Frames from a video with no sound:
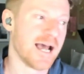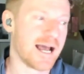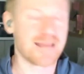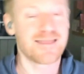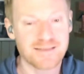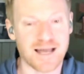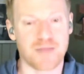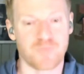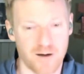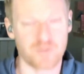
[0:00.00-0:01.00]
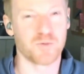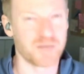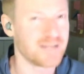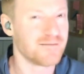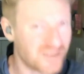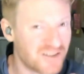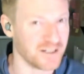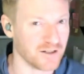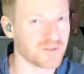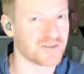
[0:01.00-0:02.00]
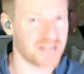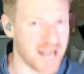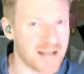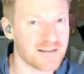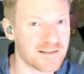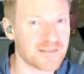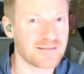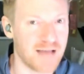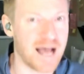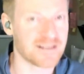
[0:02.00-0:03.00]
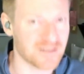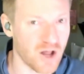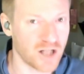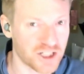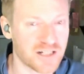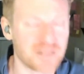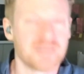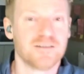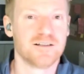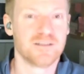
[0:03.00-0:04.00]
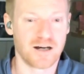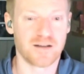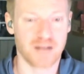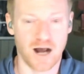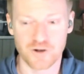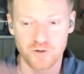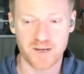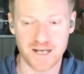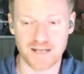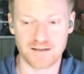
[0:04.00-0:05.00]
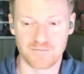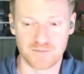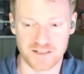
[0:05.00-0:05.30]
And I think that probably still stands as logic underpinning the